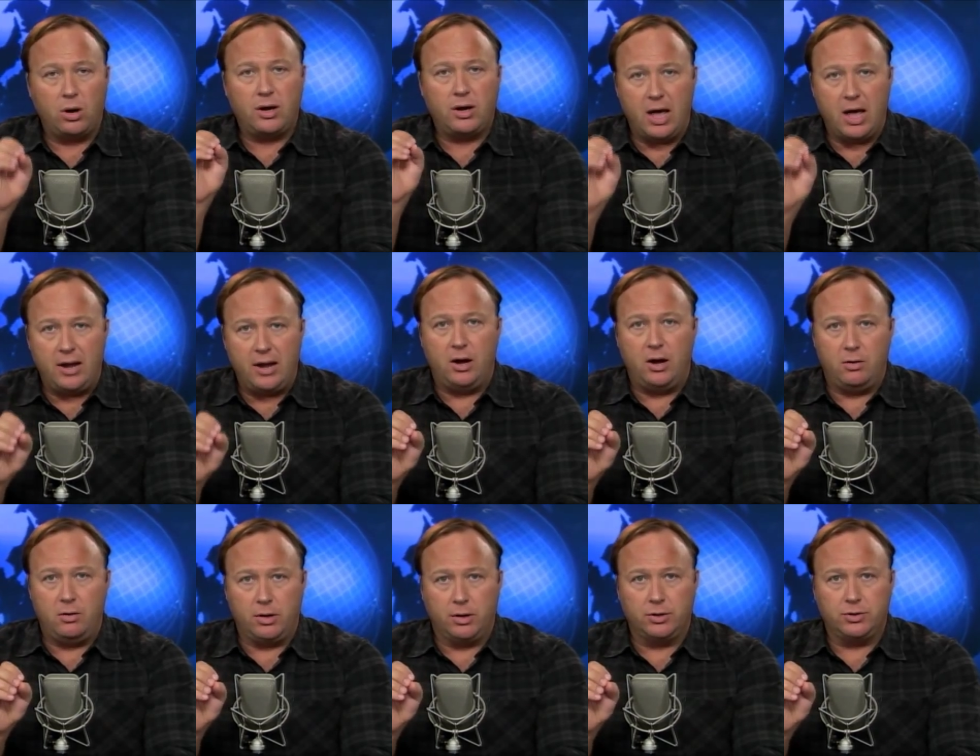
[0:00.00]
gun
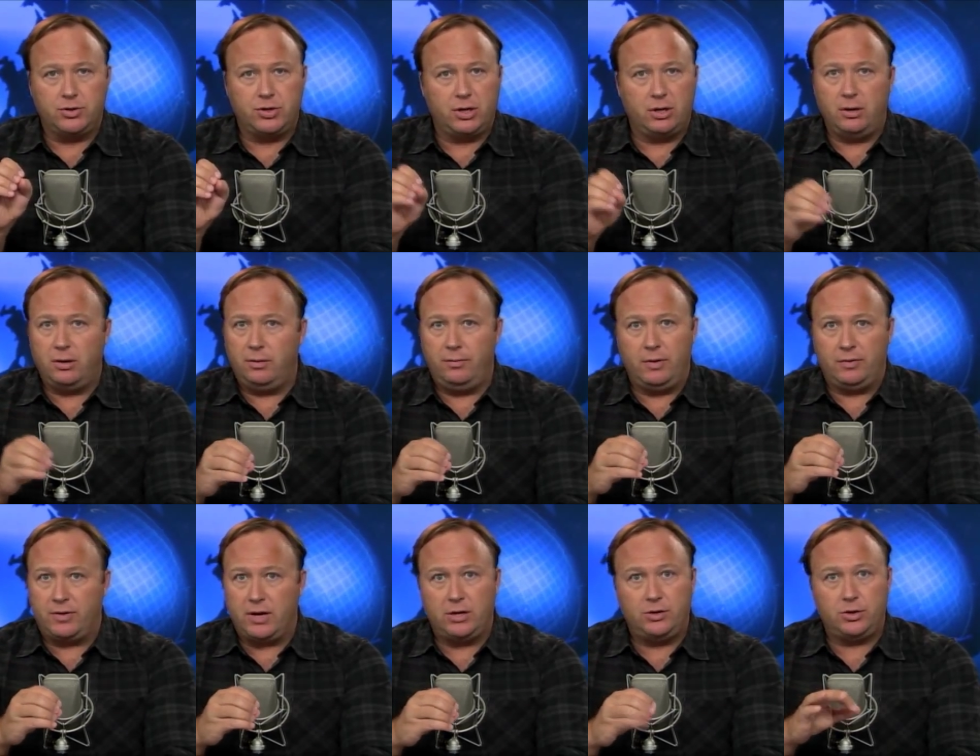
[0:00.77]
owners,
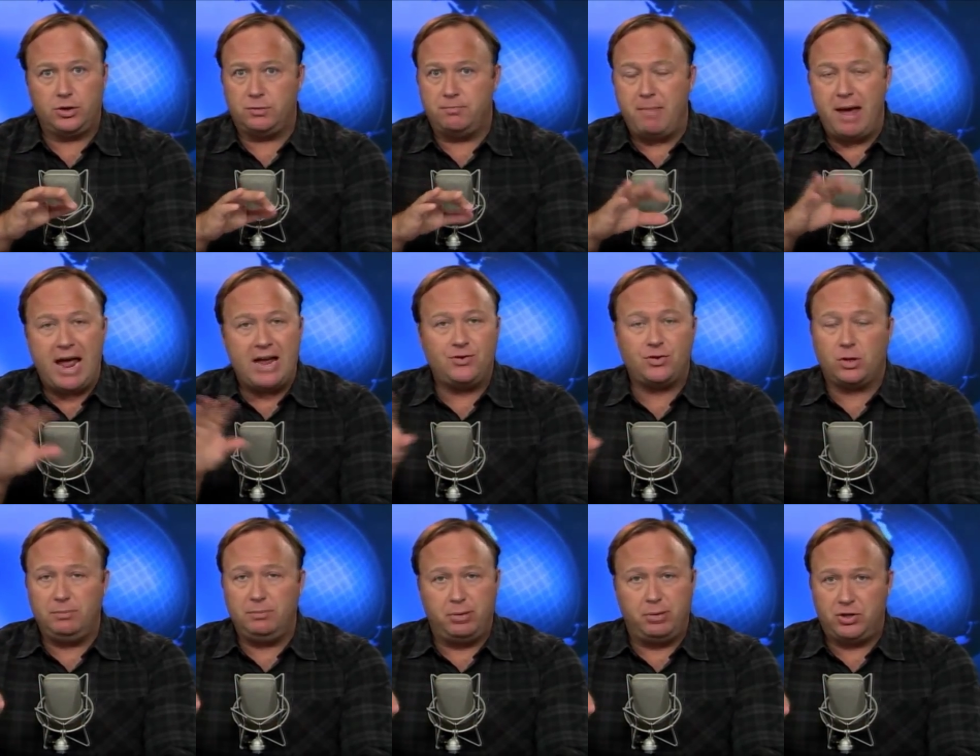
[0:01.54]
that they just
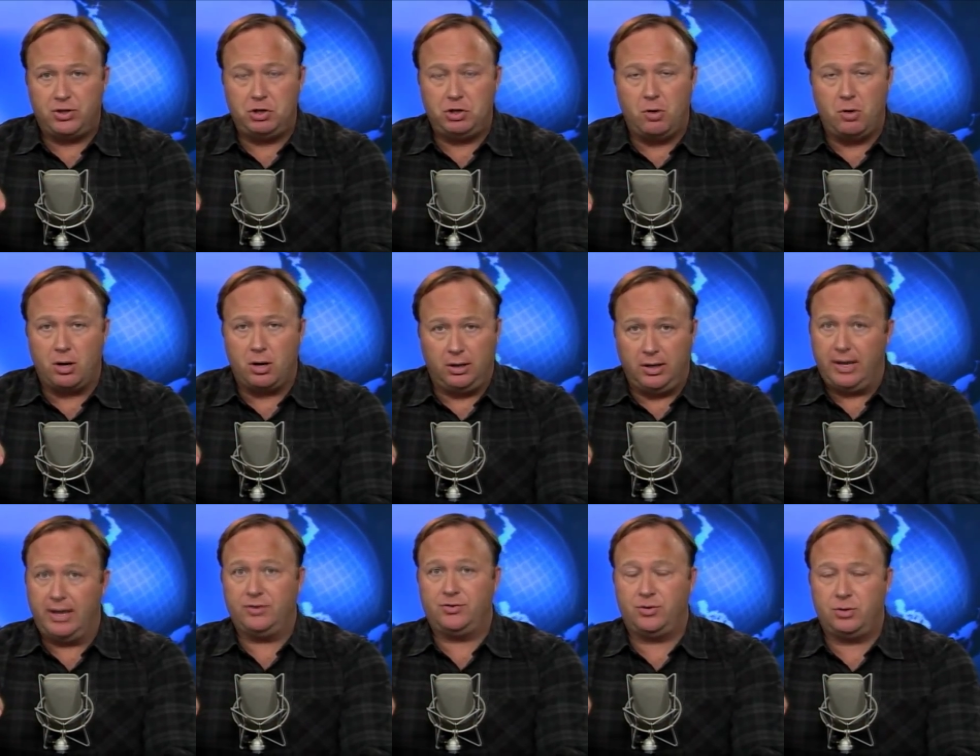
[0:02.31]
magically put you on a
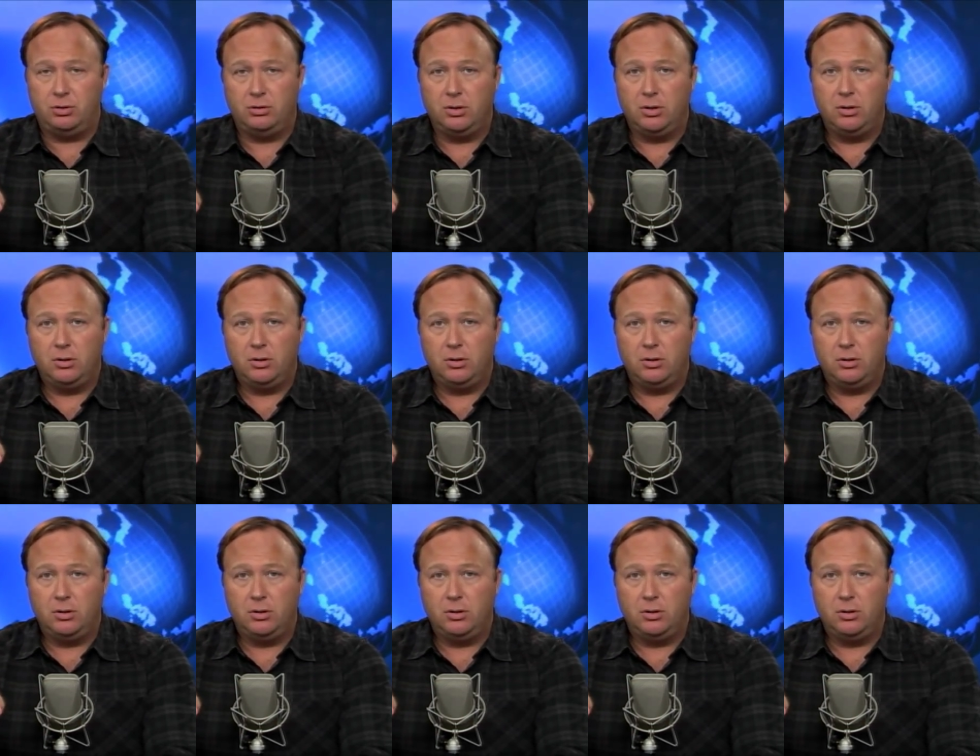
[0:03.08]
list.